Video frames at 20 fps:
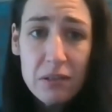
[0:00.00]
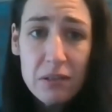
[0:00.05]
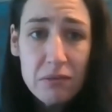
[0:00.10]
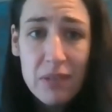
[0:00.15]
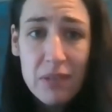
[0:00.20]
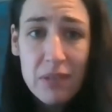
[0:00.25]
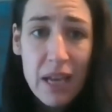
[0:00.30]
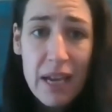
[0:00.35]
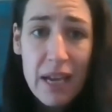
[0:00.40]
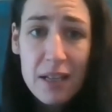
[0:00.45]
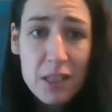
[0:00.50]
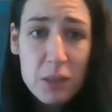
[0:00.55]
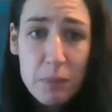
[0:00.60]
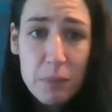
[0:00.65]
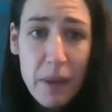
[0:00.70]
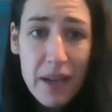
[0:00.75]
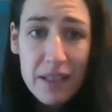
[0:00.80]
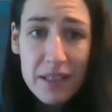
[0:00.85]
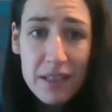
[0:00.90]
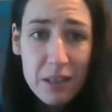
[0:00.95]
they
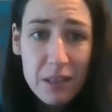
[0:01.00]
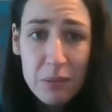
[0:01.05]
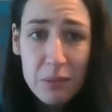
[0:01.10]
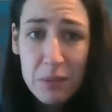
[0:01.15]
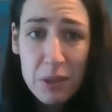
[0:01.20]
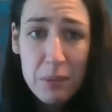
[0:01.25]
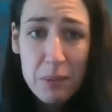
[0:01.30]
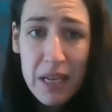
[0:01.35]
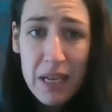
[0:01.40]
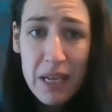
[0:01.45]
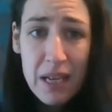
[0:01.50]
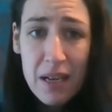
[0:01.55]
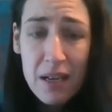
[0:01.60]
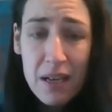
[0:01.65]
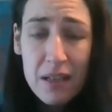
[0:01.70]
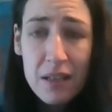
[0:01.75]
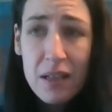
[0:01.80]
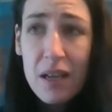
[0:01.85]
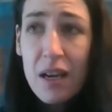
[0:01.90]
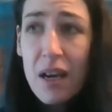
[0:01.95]
expect them to be
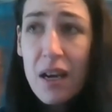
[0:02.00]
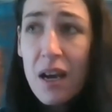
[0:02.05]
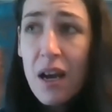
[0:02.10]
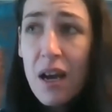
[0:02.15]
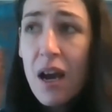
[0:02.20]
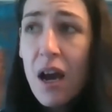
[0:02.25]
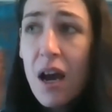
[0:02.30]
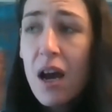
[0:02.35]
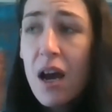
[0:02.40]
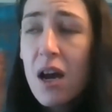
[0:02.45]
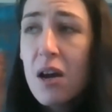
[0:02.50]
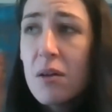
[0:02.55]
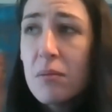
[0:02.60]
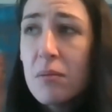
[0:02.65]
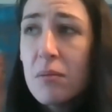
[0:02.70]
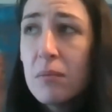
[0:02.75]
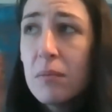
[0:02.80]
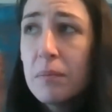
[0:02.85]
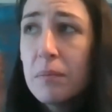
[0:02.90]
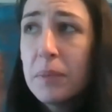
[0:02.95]
eaten.
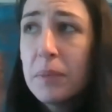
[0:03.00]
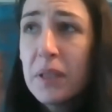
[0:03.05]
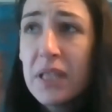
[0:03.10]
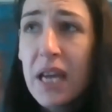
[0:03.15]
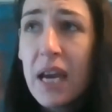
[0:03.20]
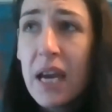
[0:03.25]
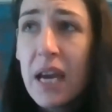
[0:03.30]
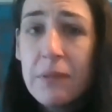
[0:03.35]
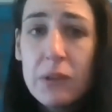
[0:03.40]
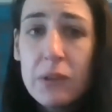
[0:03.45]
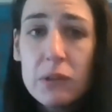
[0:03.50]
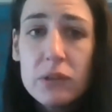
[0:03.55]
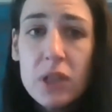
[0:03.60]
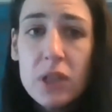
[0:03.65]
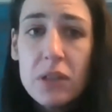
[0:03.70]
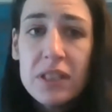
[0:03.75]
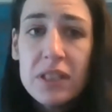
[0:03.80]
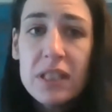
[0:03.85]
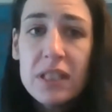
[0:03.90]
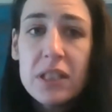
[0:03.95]
Um, but yeah, if you're
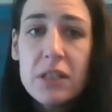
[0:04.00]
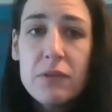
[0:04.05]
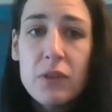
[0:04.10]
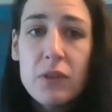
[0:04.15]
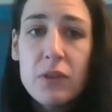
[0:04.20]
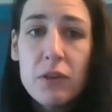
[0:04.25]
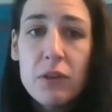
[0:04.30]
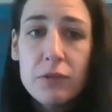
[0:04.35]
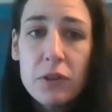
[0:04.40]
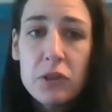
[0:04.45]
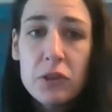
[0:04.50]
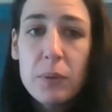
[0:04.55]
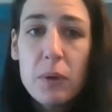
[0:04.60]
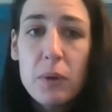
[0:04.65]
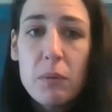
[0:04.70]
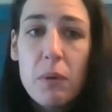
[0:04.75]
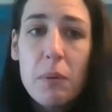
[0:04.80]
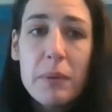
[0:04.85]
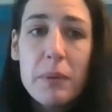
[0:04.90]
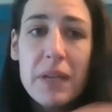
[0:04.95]
noticing that you've got frog spawn
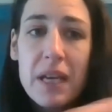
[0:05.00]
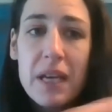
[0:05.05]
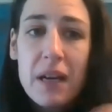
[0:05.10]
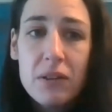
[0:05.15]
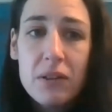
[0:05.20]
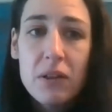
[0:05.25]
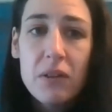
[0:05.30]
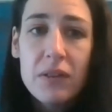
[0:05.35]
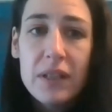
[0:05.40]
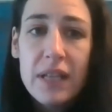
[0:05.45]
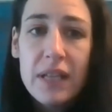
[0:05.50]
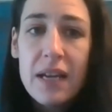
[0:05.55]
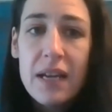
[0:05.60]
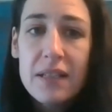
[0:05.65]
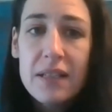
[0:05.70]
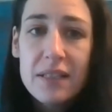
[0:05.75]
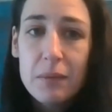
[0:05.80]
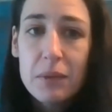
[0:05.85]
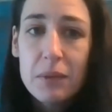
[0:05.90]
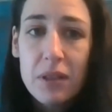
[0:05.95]
one minute and none the
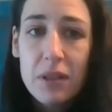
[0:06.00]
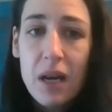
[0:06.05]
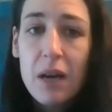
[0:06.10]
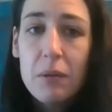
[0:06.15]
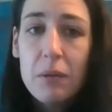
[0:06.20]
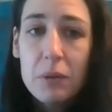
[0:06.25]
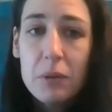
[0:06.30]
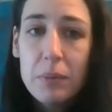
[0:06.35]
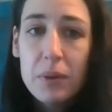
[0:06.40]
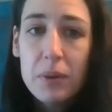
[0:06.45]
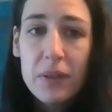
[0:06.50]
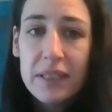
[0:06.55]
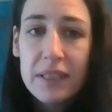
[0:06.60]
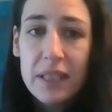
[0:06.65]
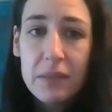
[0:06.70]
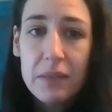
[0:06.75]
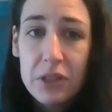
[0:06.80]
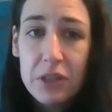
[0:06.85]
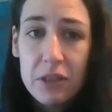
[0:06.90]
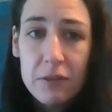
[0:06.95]
next, I would I would put that
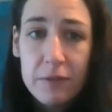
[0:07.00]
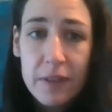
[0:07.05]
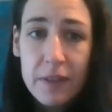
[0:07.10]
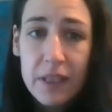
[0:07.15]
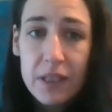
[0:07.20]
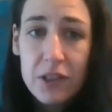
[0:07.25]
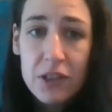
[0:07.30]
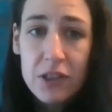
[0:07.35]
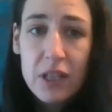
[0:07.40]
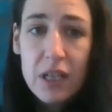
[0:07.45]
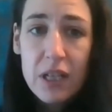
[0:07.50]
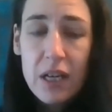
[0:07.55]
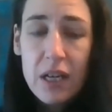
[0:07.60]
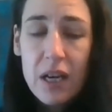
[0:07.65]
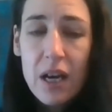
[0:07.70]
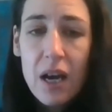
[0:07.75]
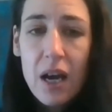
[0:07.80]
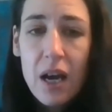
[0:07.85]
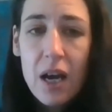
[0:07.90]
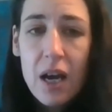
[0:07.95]
down to your fish.
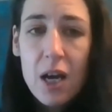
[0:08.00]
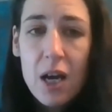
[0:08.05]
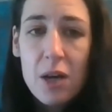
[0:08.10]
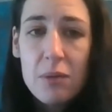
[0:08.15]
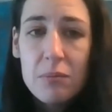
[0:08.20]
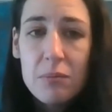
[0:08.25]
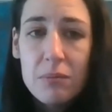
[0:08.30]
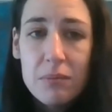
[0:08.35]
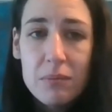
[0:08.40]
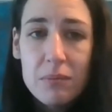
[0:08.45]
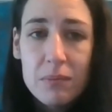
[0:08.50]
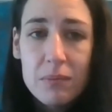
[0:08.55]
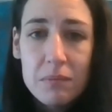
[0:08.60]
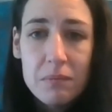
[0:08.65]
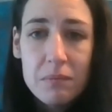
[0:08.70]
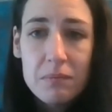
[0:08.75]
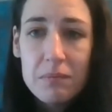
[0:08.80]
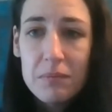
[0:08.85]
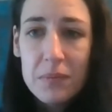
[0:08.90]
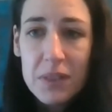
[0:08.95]
Um,
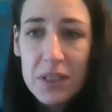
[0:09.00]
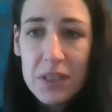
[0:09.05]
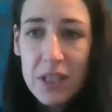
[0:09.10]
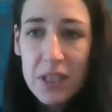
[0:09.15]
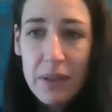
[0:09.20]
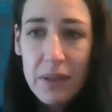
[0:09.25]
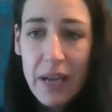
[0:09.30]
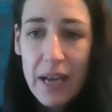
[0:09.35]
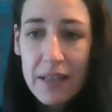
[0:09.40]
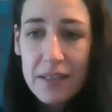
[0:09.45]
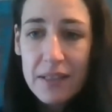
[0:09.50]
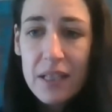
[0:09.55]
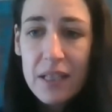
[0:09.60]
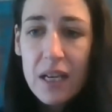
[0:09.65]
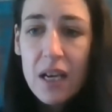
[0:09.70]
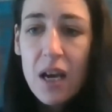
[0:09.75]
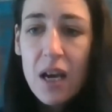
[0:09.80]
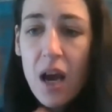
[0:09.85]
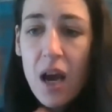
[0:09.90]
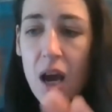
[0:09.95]
so yes,
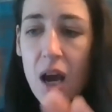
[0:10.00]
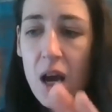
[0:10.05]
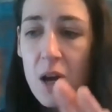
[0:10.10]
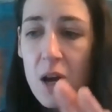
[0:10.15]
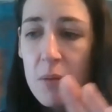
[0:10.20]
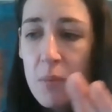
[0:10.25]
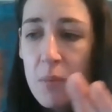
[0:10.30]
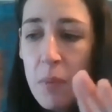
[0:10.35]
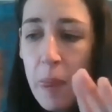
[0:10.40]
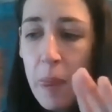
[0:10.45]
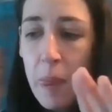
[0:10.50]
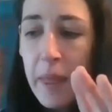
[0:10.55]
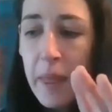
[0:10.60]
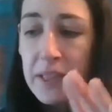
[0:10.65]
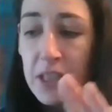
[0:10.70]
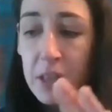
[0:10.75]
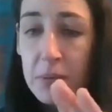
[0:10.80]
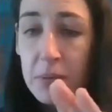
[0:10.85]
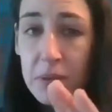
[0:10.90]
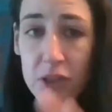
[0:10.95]
um, in
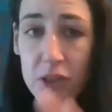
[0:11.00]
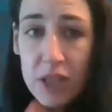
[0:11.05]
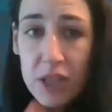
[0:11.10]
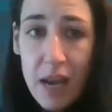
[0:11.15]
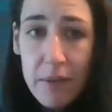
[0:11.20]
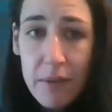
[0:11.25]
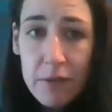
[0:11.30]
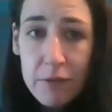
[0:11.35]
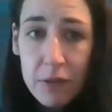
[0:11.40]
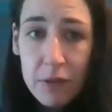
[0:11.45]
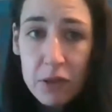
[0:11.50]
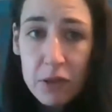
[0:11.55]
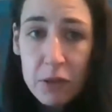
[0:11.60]
terms of sharing frog